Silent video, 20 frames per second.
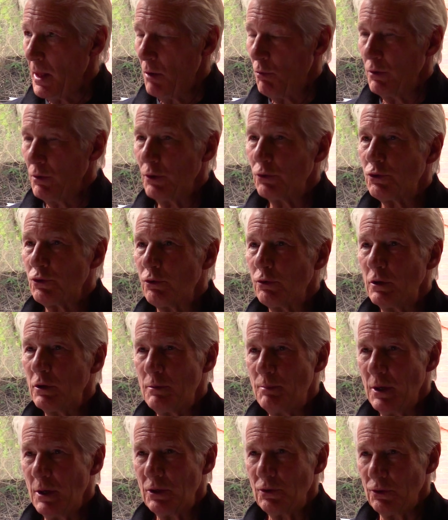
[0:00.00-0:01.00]
Well, those early
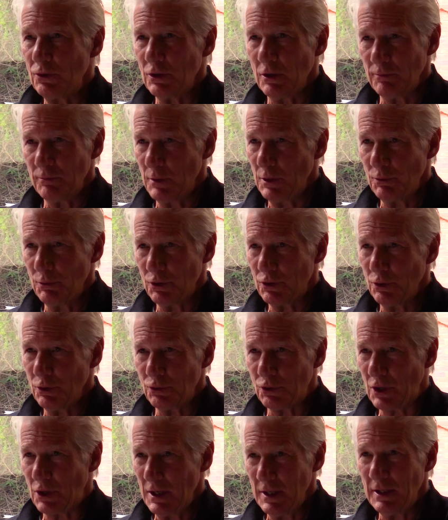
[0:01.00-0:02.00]
pictures of him, he was so
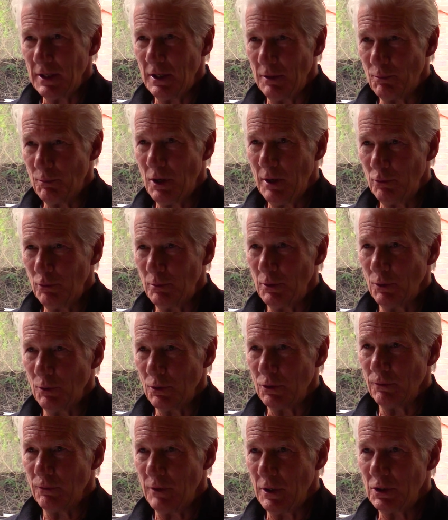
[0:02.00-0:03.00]
skinny. He probably
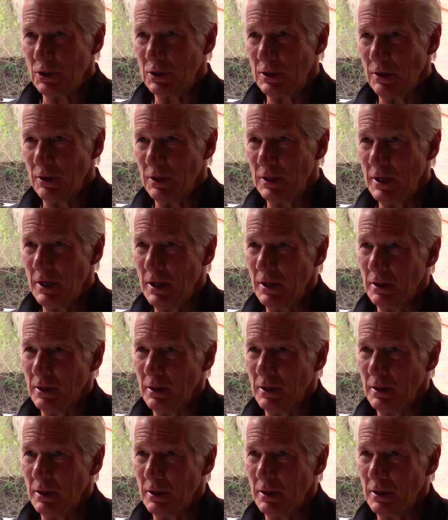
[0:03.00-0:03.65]
was a vegetarian then.